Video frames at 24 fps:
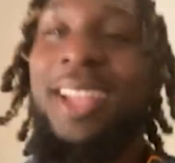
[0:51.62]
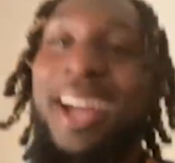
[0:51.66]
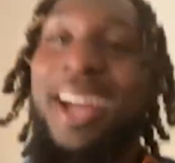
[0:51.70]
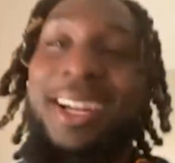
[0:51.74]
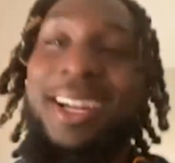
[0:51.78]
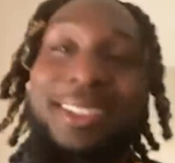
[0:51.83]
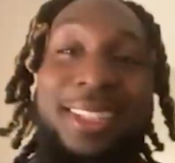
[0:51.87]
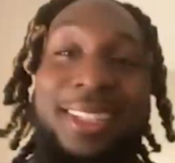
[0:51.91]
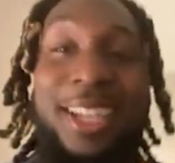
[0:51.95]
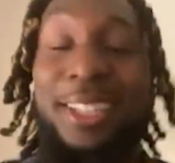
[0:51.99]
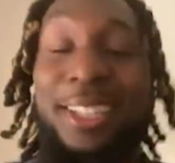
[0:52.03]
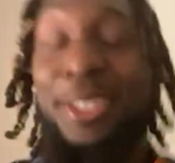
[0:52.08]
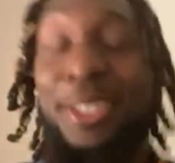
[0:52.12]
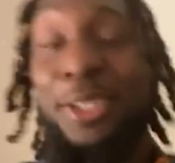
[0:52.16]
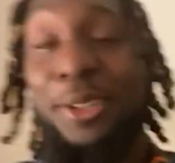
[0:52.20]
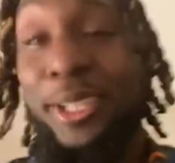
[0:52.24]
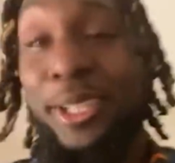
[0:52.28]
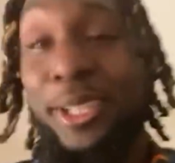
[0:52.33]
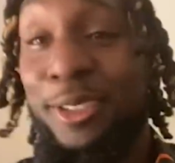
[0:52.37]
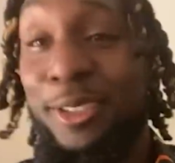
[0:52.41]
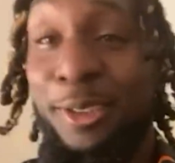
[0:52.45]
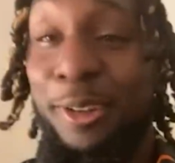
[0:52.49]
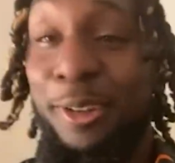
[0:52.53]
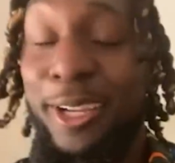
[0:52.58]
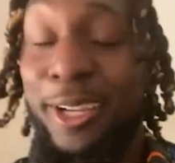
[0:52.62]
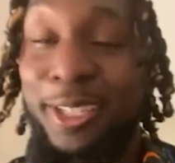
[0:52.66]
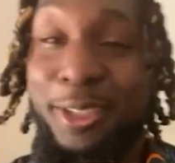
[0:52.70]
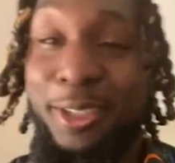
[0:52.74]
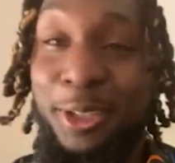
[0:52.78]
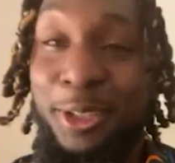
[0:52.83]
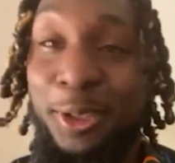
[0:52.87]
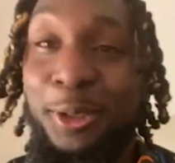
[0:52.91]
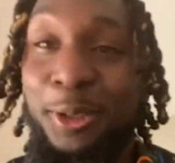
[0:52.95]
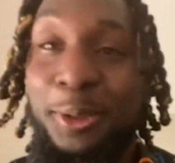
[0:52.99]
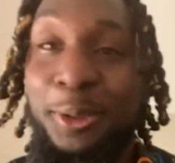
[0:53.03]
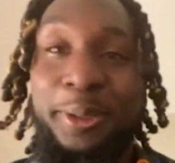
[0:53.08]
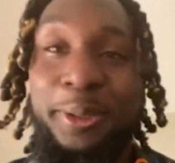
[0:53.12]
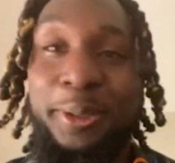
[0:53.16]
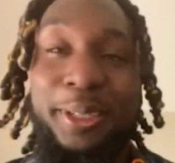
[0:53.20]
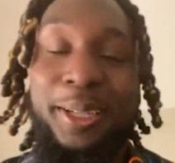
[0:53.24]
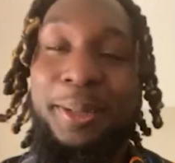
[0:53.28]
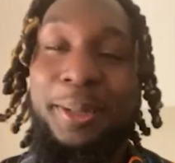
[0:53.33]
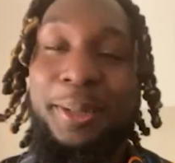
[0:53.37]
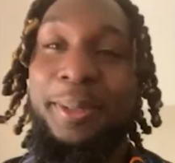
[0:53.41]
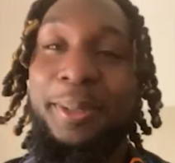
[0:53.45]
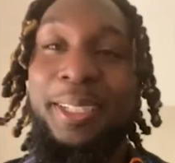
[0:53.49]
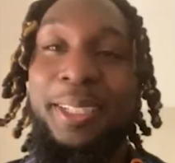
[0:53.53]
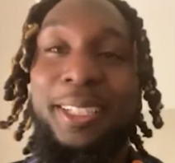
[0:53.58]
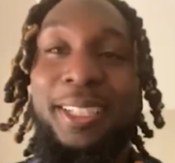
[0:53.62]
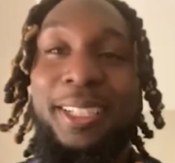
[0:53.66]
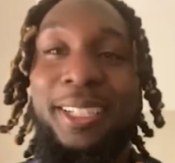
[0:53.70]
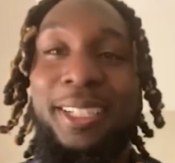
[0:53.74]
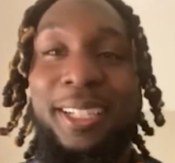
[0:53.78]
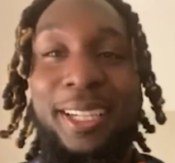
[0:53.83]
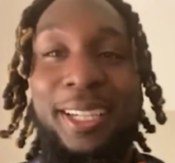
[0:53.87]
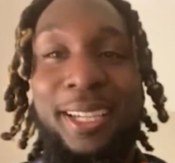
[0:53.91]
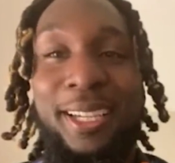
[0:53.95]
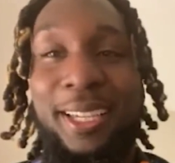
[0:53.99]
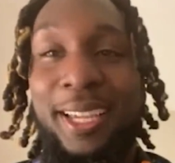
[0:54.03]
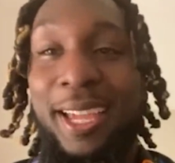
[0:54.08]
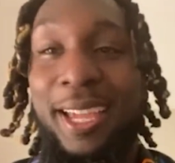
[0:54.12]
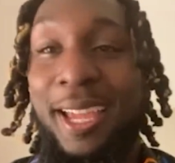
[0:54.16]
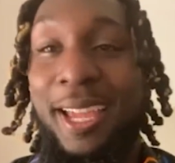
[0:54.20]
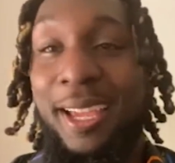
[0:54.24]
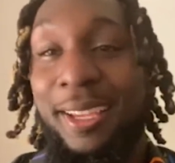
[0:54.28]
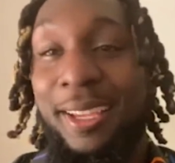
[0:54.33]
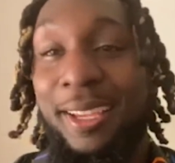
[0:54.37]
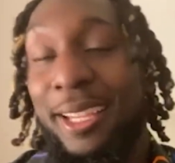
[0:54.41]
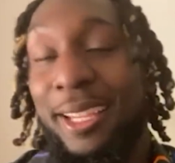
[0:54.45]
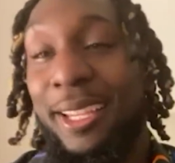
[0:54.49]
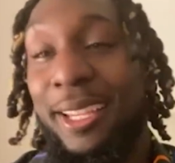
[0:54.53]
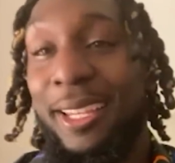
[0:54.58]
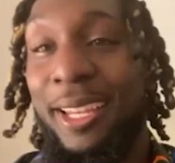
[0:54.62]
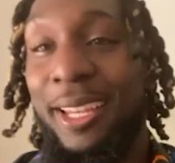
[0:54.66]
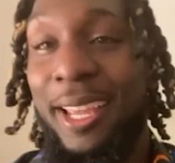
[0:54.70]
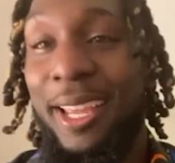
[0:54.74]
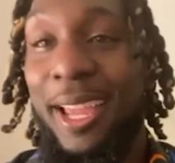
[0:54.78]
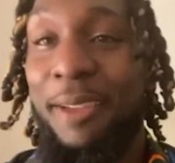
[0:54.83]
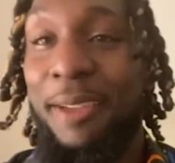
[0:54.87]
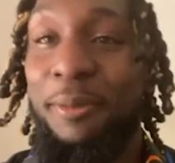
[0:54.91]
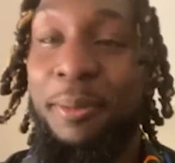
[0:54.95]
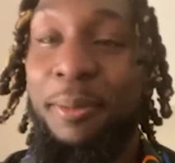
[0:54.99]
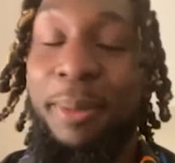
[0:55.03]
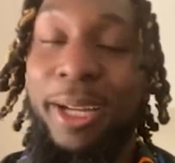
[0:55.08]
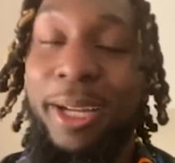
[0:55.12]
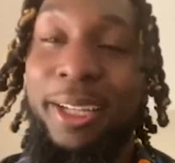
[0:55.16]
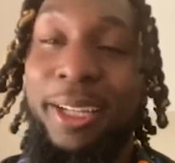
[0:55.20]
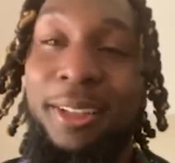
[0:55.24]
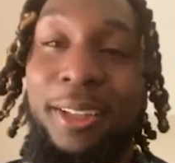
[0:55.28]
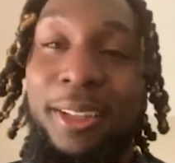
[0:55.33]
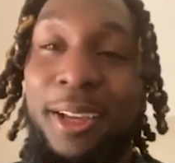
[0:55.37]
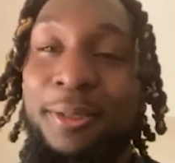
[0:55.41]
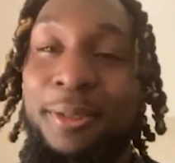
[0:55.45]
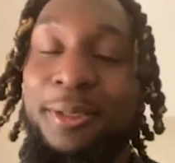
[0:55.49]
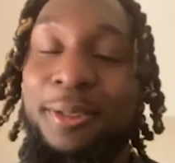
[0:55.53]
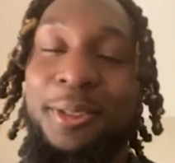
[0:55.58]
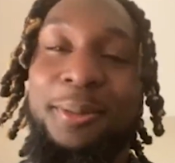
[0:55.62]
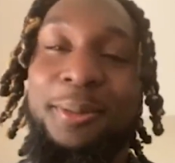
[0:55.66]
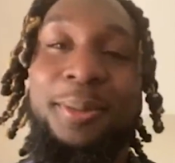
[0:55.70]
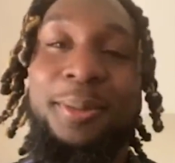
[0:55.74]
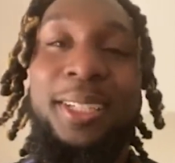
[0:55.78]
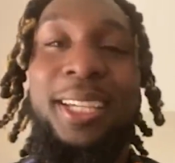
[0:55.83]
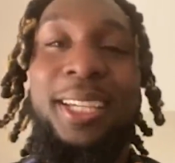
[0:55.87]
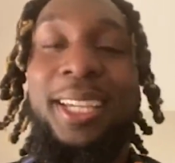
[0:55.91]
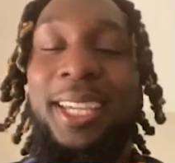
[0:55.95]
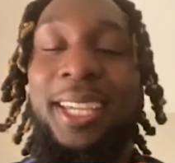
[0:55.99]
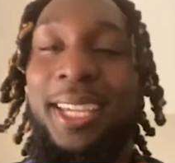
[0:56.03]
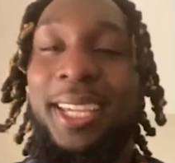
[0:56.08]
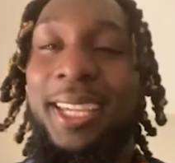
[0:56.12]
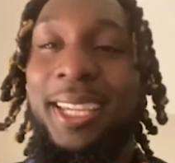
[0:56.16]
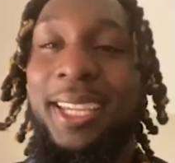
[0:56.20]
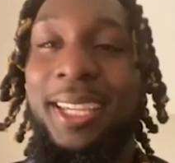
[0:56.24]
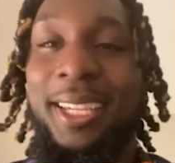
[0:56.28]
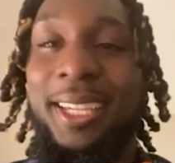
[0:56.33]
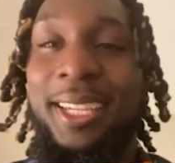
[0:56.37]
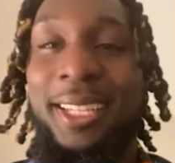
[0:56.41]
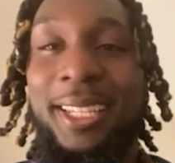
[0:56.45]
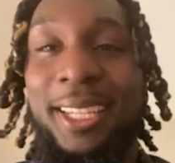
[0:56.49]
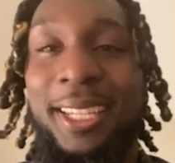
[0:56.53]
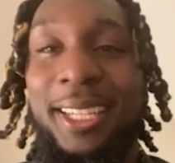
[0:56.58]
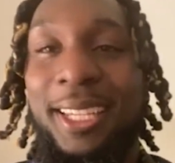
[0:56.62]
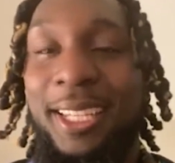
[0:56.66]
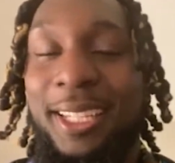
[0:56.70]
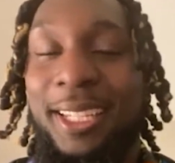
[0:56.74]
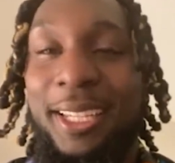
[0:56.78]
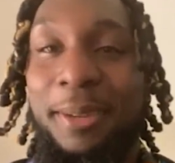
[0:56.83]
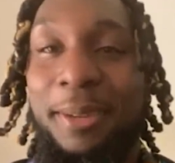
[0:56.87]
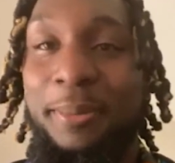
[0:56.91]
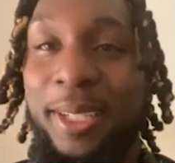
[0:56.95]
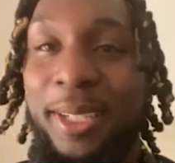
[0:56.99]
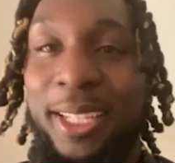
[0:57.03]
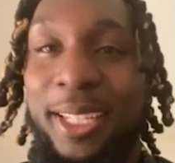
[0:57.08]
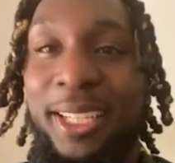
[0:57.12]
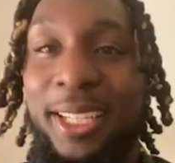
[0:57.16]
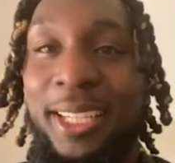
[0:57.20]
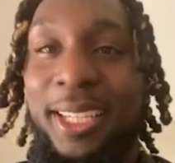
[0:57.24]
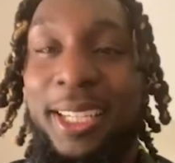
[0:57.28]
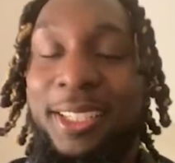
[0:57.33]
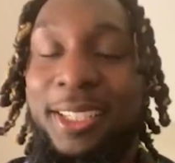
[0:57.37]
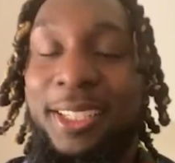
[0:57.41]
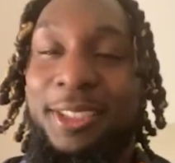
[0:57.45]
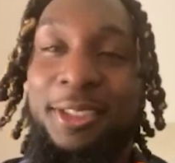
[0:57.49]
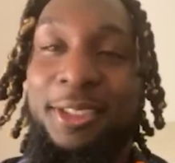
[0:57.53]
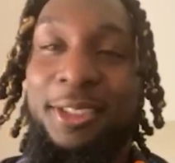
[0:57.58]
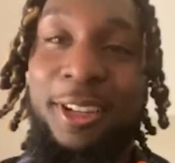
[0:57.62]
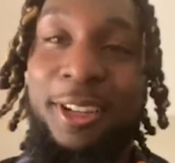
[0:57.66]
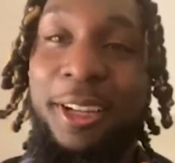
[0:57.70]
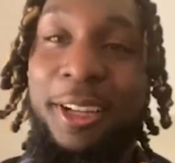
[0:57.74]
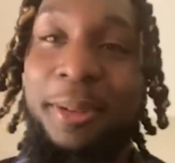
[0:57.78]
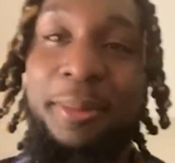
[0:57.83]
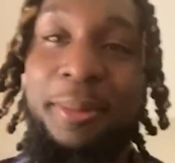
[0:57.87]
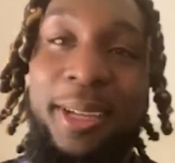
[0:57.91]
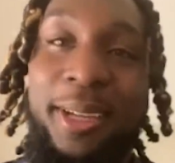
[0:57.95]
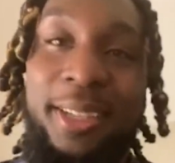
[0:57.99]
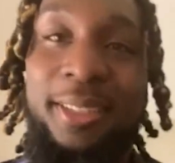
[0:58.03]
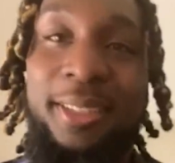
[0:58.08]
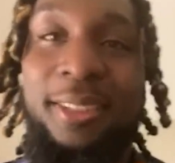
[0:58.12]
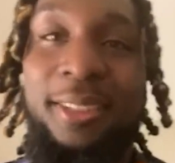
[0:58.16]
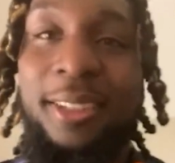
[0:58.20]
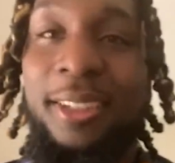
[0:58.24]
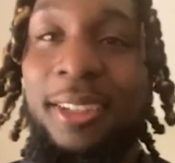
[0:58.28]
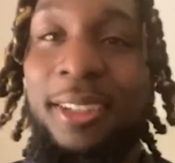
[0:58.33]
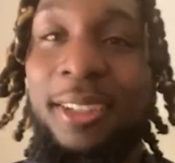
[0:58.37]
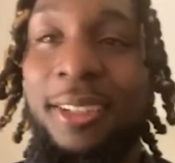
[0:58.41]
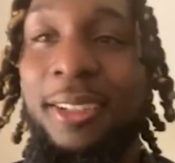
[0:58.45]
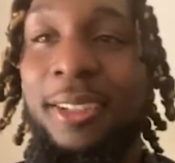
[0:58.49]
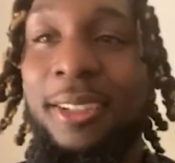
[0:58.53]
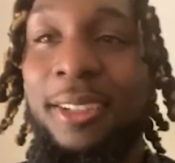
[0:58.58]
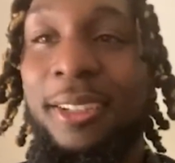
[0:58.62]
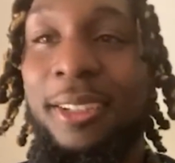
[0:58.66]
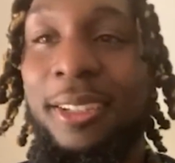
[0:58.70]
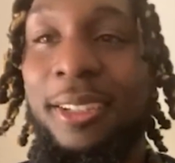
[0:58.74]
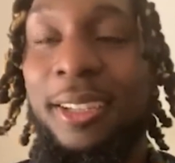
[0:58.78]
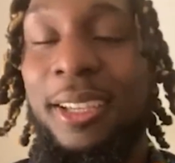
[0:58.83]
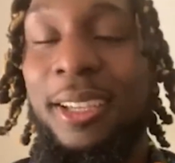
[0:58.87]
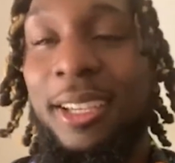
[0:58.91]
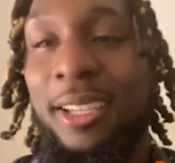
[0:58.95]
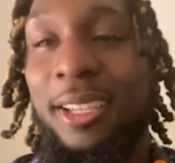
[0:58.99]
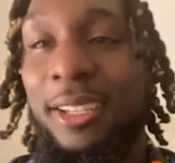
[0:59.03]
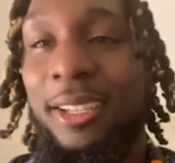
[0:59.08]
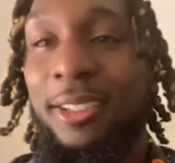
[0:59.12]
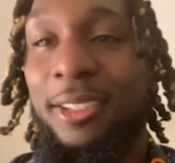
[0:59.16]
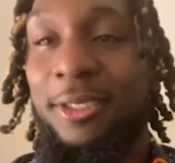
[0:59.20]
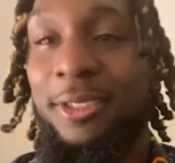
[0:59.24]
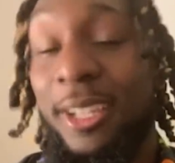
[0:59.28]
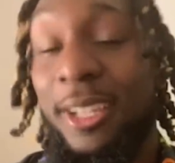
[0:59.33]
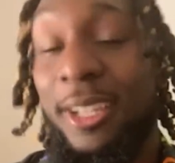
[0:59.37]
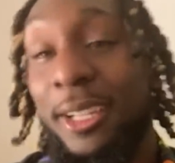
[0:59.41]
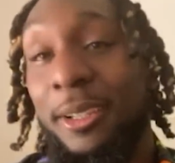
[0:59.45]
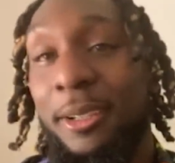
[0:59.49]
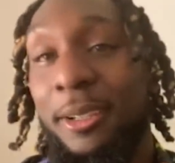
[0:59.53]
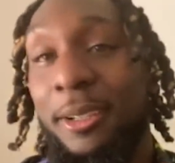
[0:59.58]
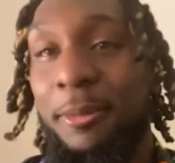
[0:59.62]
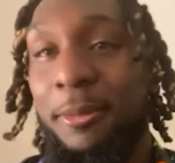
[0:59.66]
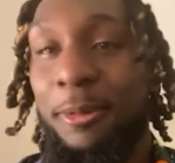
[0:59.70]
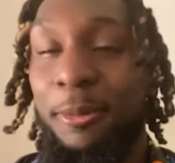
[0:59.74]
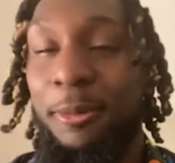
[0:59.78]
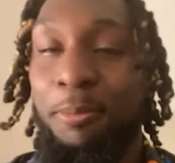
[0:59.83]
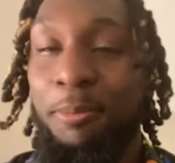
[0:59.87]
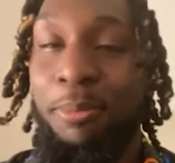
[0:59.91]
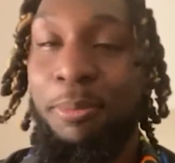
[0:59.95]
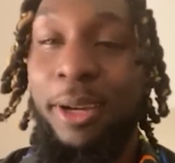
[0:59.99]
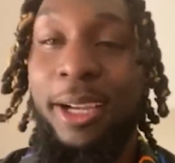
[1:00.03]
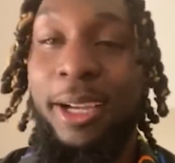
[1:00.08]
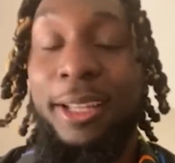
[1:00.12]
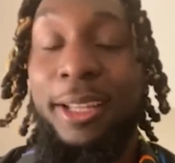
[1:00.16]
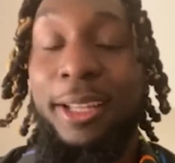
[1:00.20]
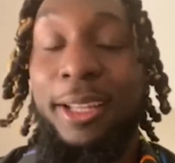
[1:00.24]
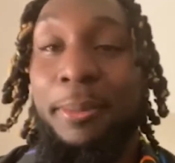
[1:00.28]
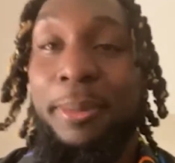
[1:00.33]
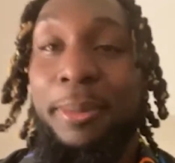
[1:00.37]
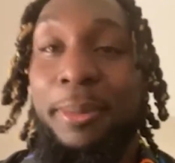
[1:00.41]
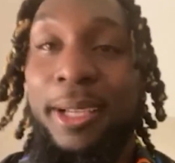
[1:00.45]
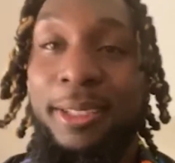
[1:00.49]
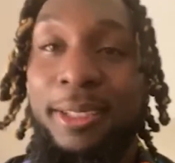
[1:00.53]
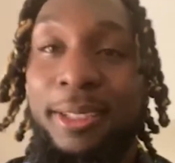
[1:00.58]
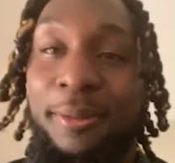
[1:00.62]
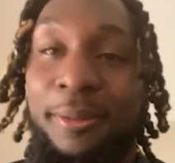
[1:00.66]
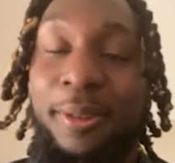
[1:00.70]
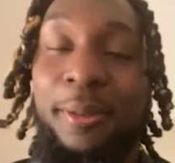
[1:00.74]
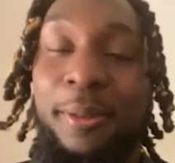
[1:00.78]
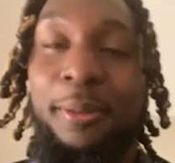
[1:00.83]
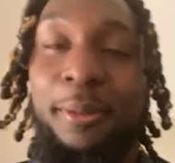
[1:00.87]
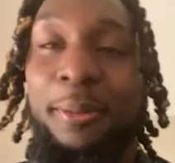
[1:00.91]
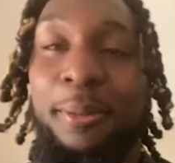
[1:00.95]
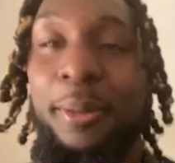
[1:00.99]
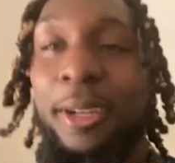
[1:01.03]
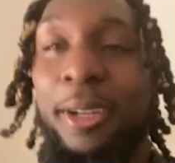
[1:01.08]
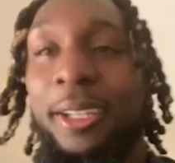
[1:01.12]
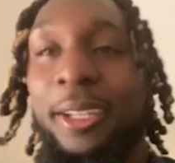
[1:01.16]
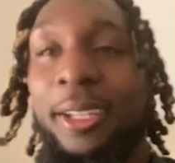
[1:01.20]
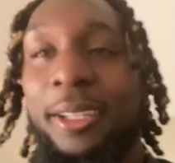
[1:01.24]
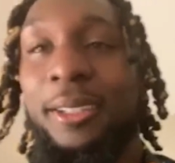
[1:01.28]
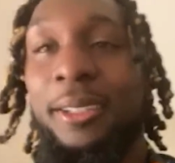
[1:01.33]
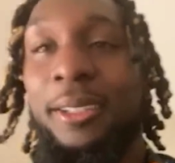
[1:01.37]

I know he's a great dude. I mean, again, everybody loves him. And I mean, he just try to bring out the best of everybody,